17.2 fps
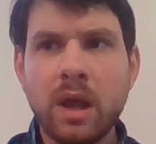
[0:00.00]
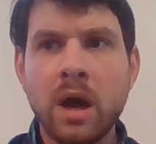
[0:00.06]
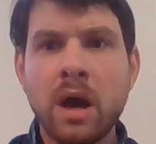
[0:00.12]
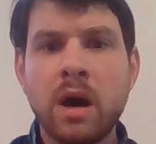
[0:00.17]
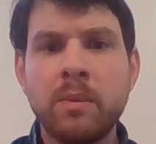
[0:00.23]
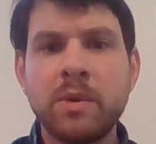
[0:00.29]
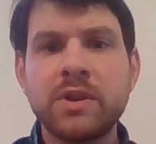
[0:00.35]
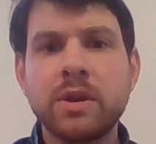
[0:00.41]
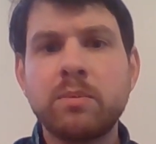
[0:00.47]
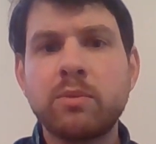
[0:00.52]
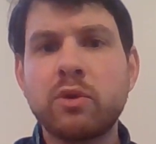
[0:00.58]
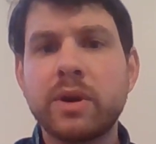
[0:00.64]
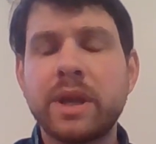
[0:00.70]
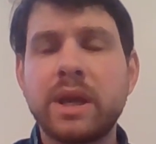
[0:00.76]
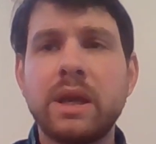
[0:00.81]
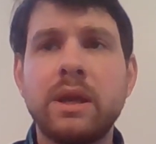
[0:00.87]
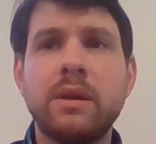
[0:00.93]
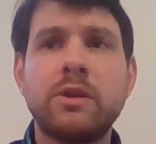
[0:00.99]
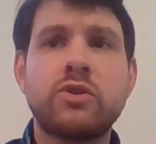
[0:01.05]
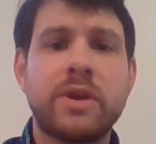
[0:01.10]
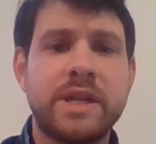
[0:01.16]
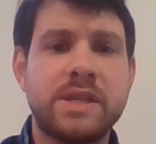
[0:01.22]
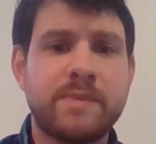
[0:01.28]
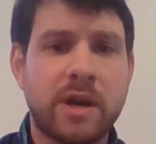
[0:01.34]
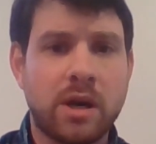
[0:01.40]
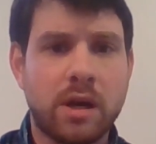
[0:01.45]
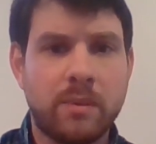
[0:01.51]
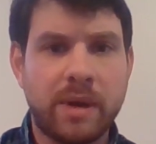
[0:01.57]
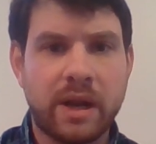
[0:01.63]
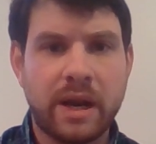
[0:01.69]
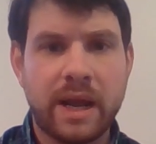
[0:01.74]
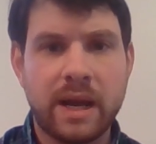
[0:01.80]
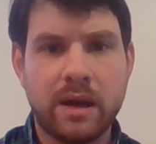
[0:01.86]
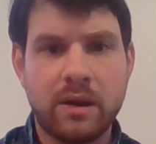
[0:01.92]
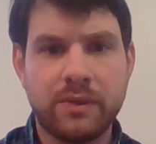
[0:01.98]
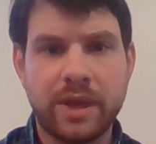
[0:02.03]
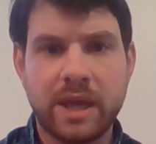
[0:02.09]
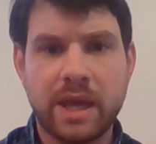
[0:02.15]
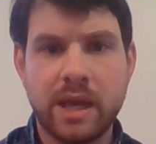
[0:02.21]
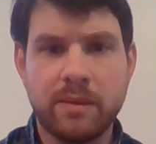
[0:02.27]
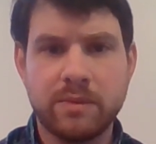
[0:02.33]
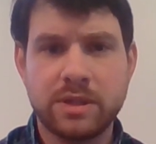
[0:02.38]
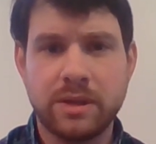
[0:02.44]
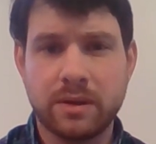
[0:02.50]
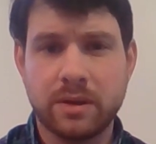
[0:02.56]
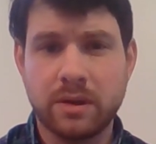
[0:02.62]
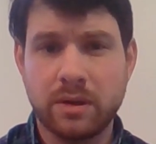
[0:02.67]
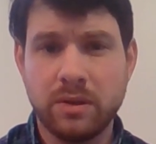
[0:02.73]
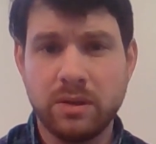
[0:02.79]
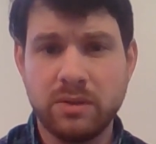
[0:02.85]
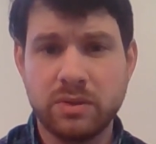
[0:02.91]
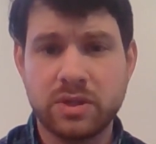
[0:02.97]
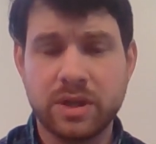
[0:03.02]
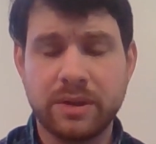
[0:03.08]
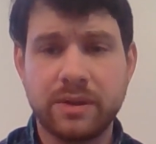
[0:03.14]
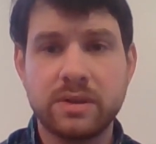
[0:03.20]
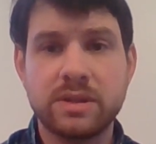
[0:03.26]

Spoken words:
But they're pretty transparent about how they came to their conclusion.